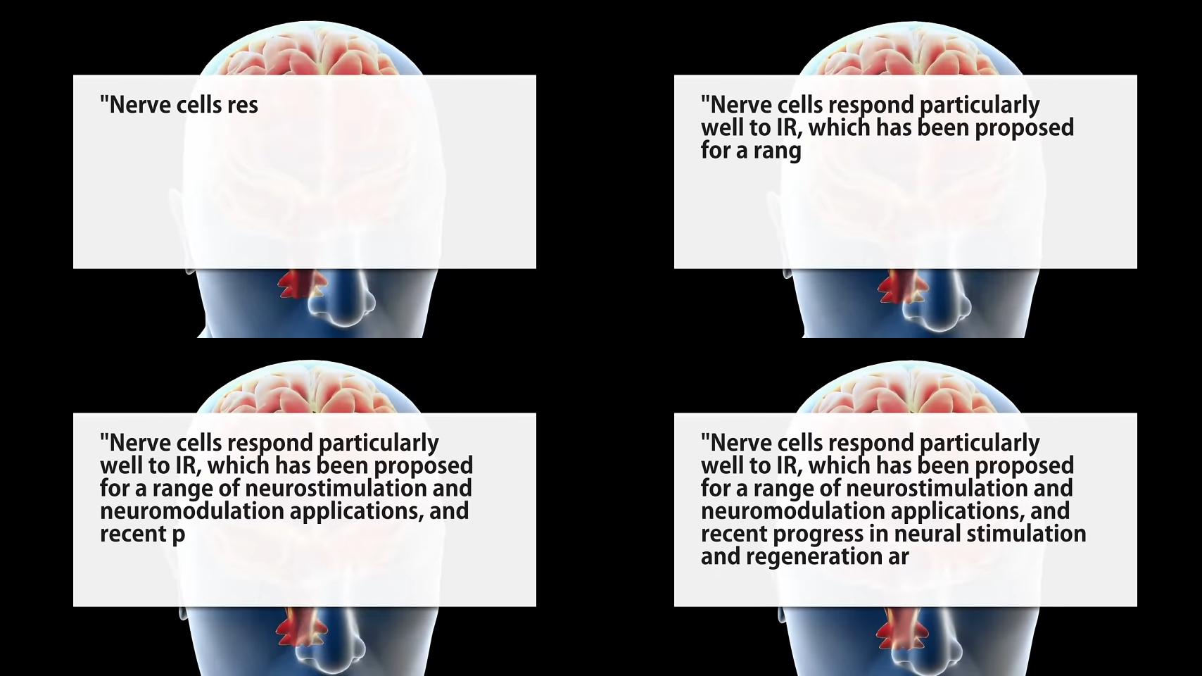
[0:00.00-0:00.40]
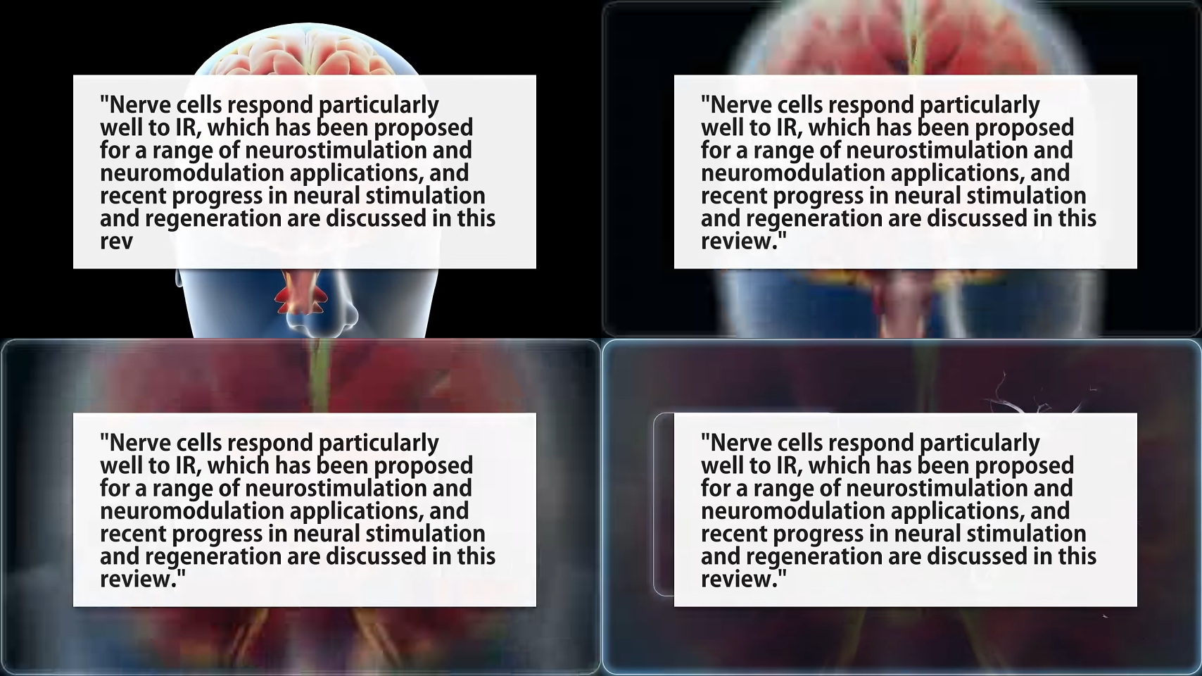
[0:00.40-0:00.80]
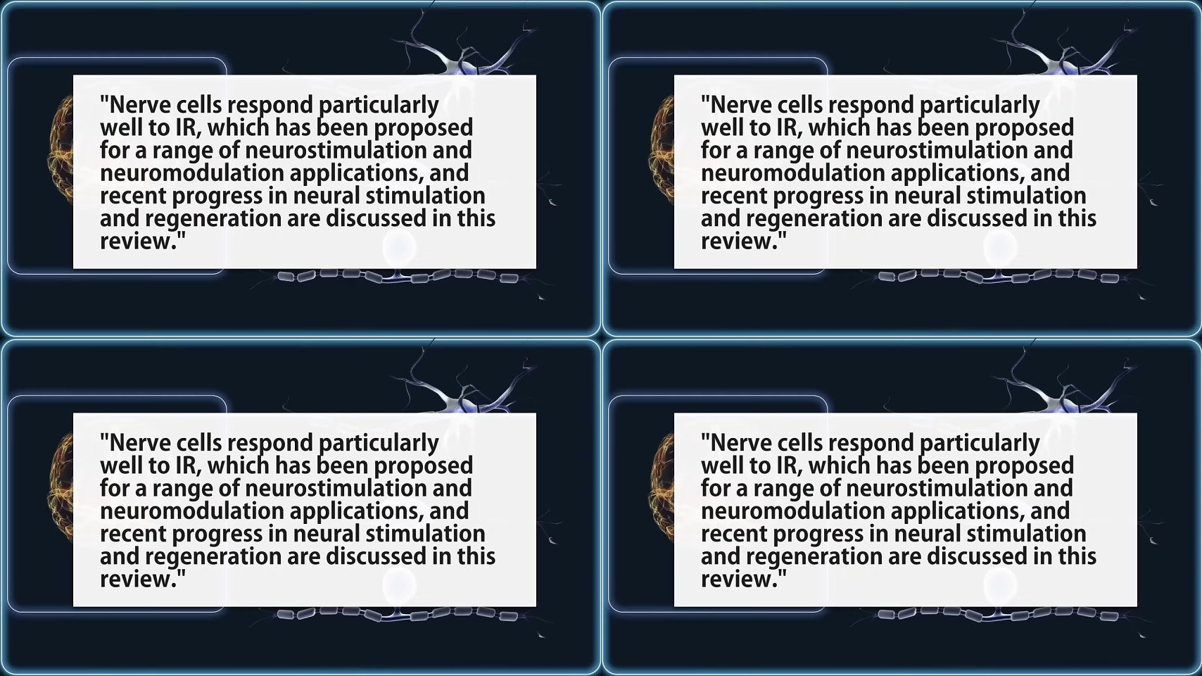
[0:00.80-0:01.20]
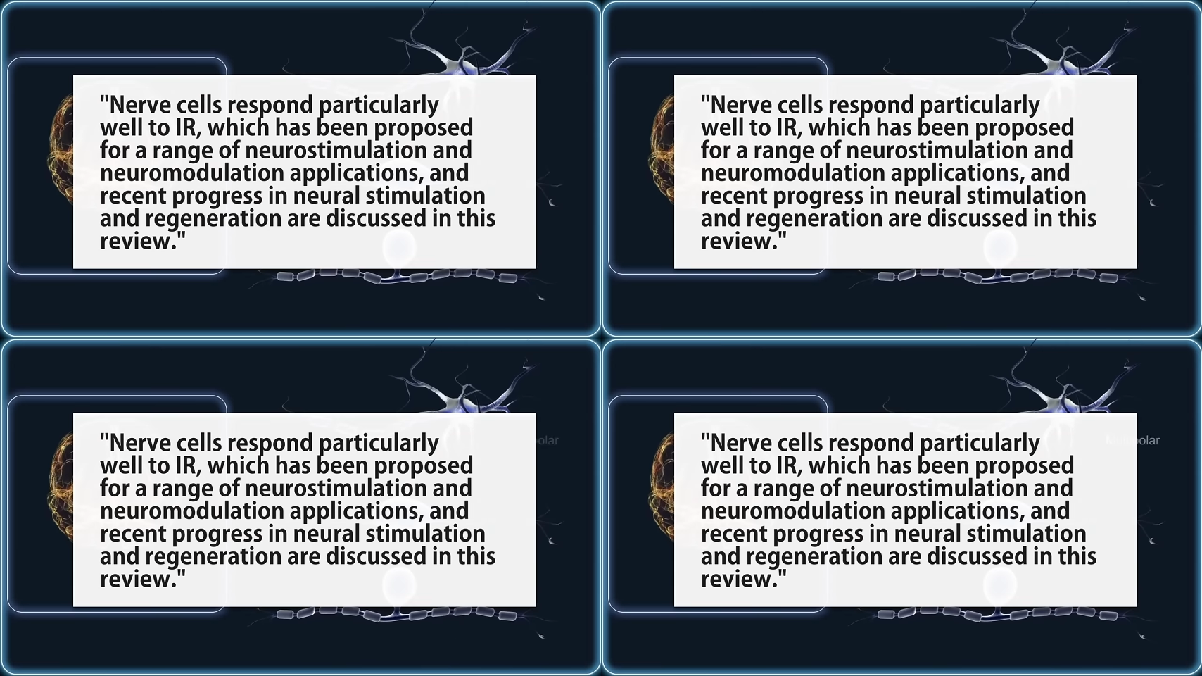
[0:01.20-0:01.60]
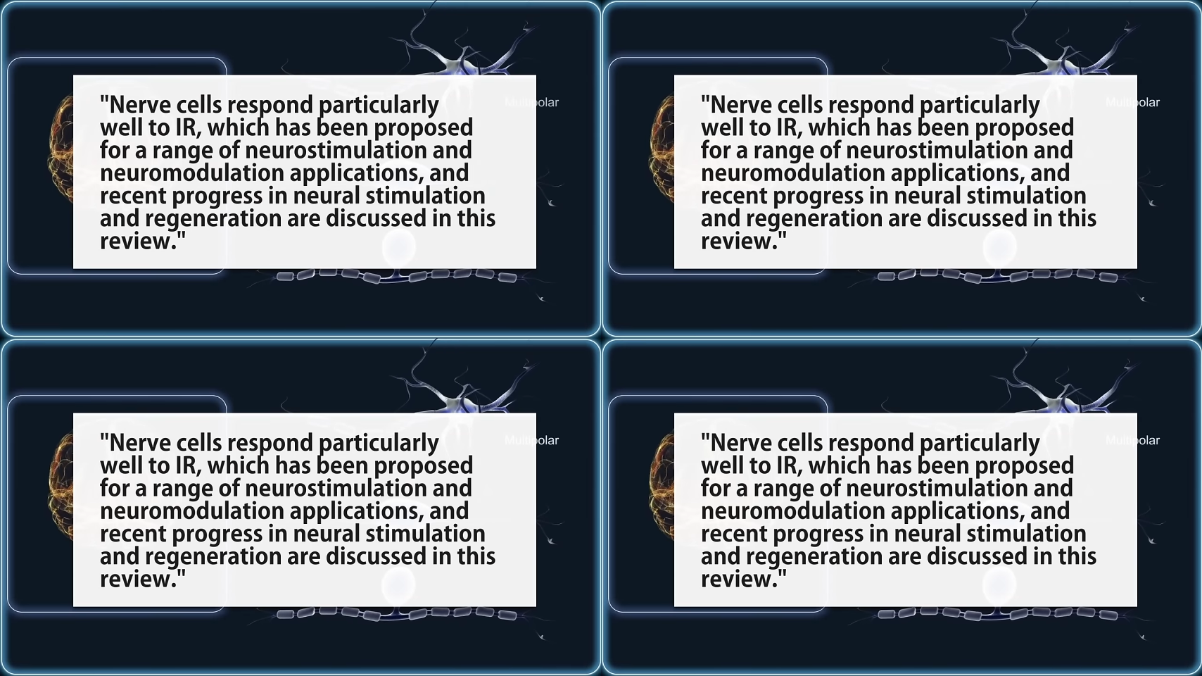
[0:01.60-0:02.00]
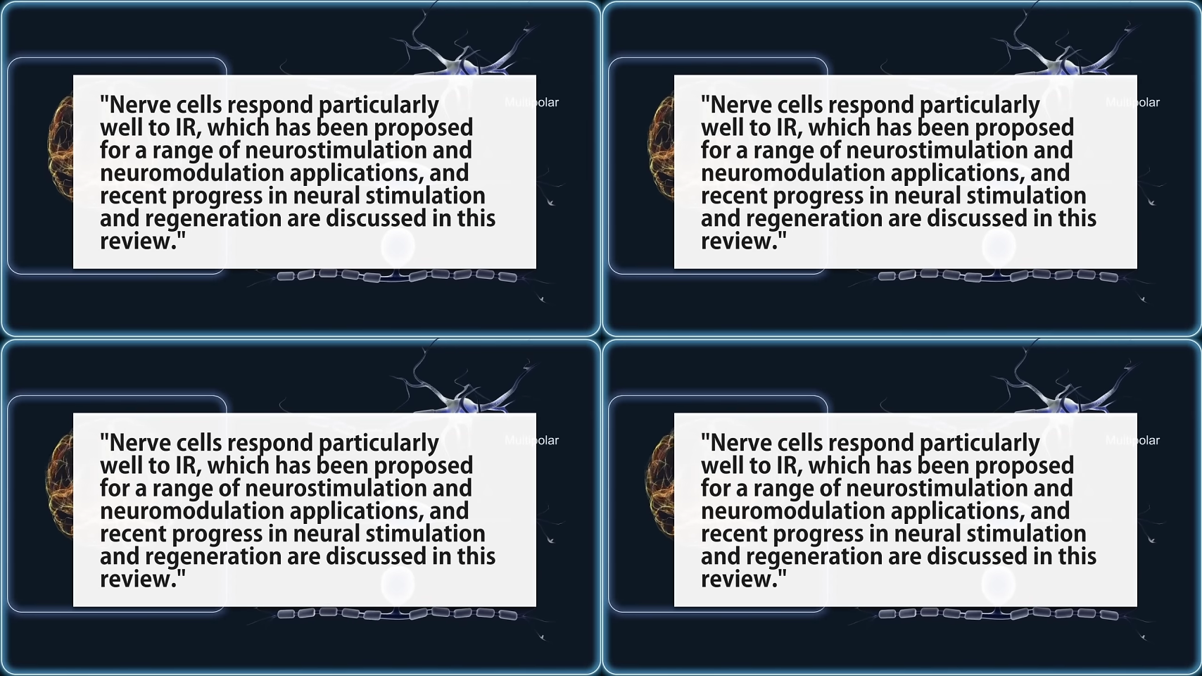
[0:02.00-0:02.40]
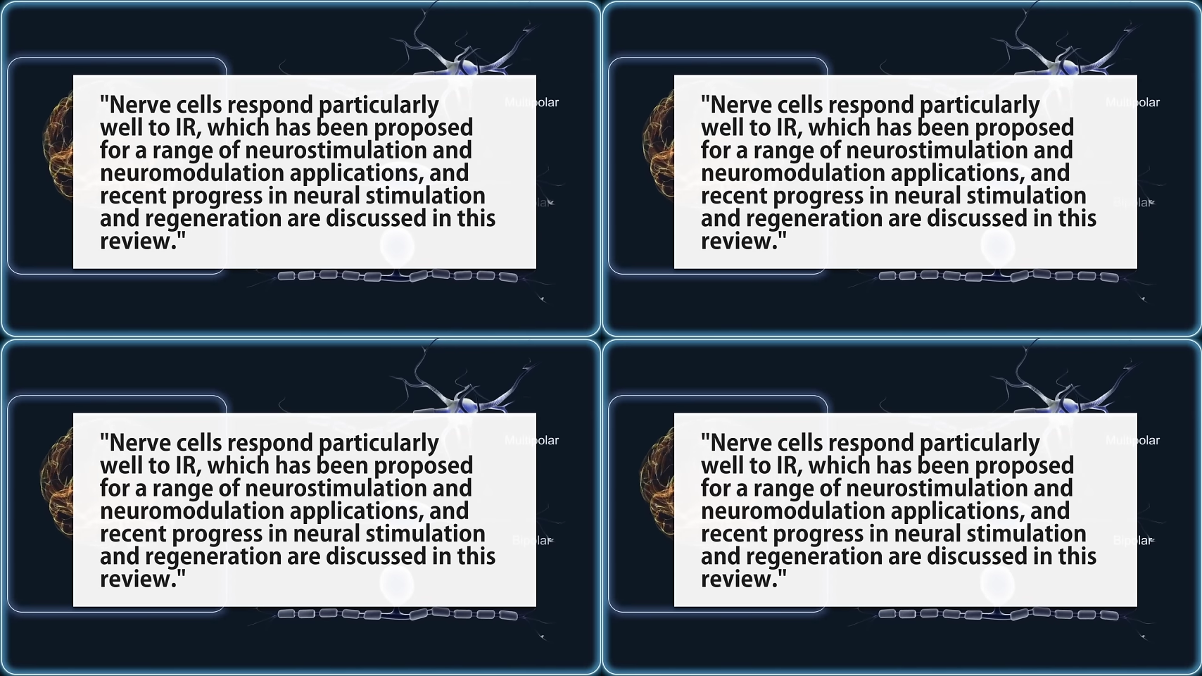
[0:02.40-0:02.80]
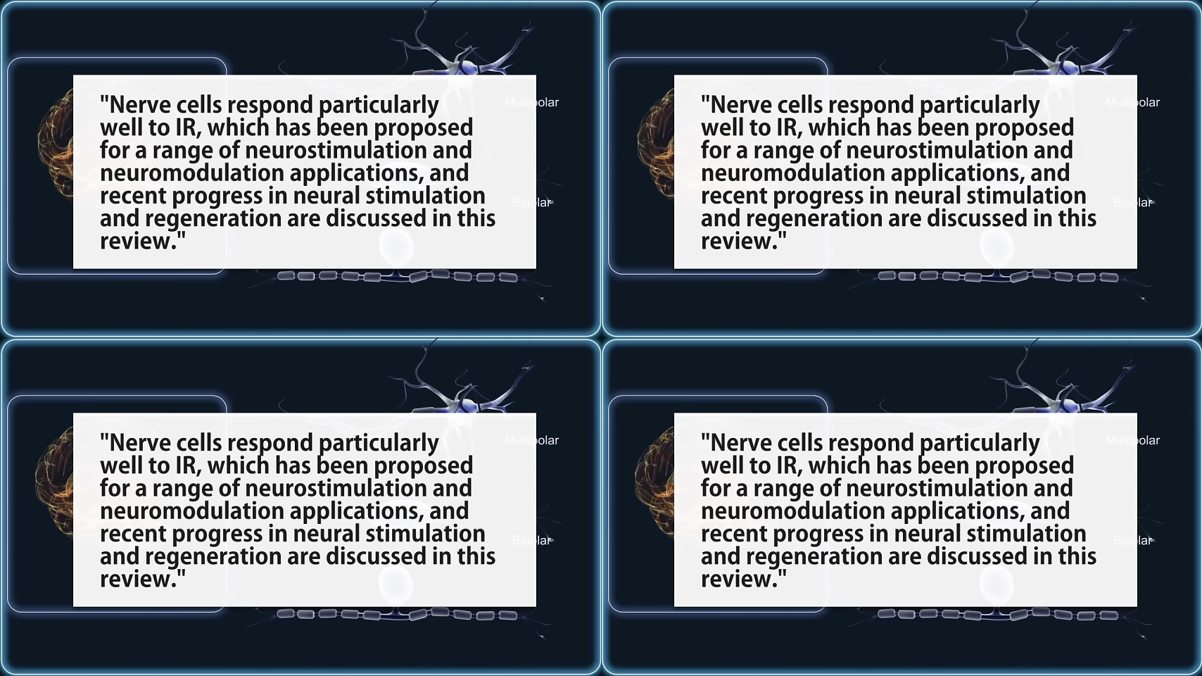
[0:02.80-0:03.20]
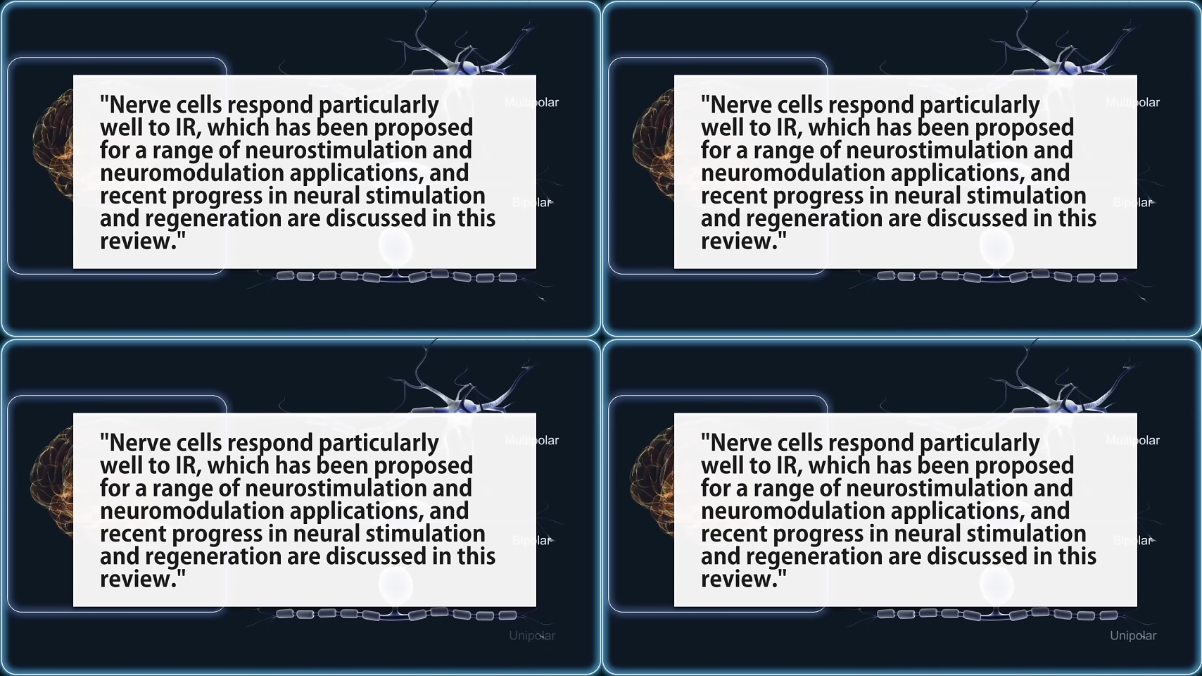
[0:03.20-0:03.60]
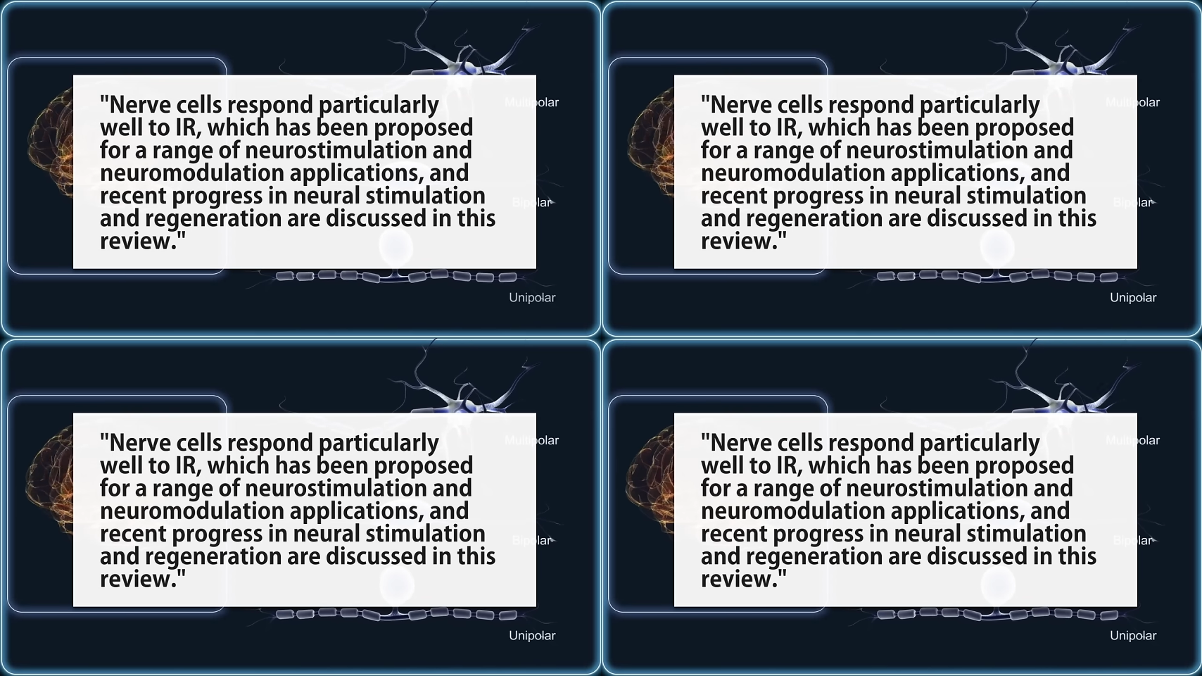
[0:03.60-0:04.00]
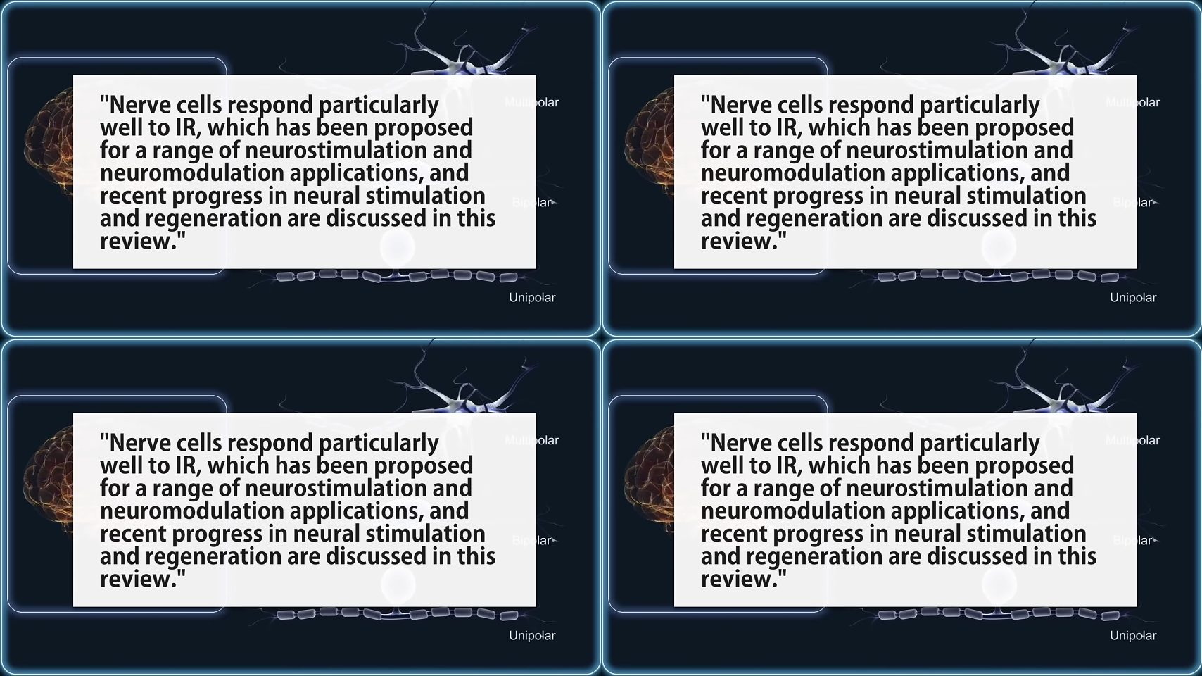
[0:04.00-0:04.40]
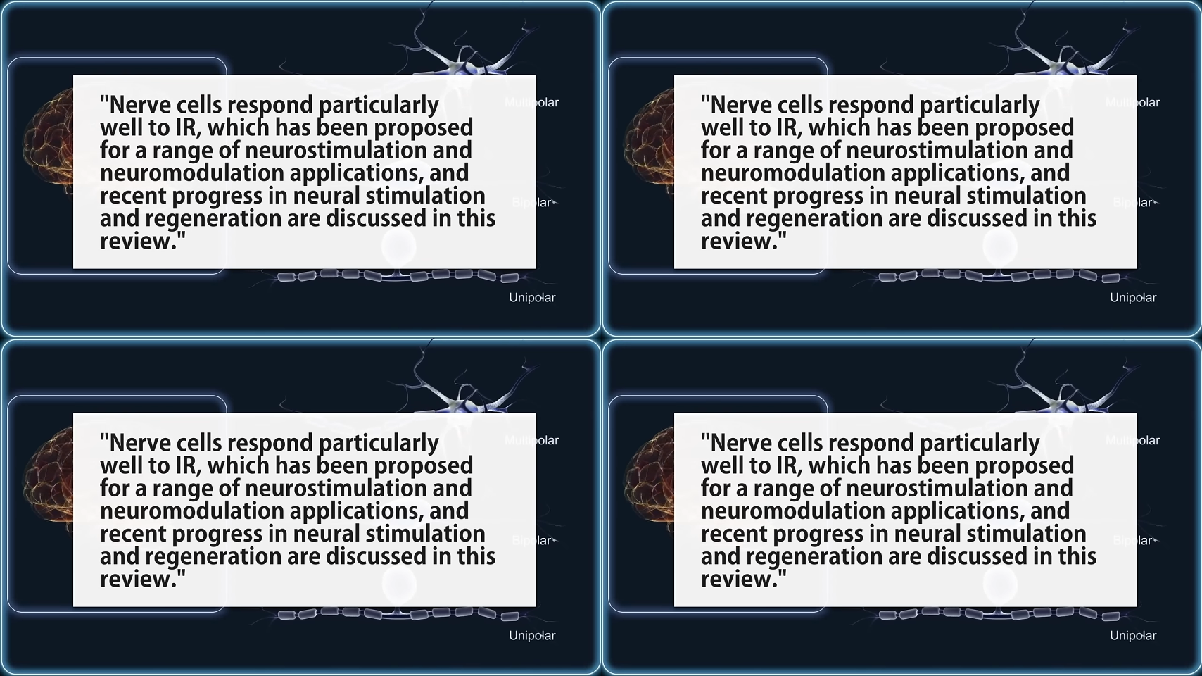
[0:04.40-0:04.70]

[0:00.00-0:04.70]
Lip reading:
(no speaker visible)